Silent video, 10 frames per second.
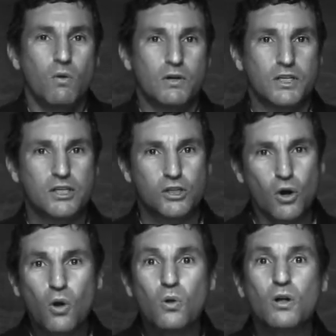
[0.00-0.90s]
We're a
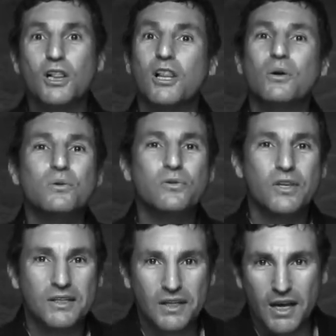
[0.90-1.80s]
soul
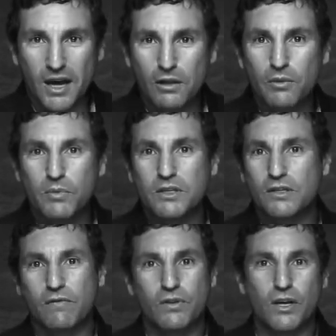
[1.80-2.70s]
clothed in the
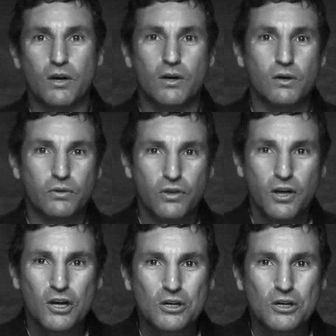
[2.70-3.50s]
elements of the earth,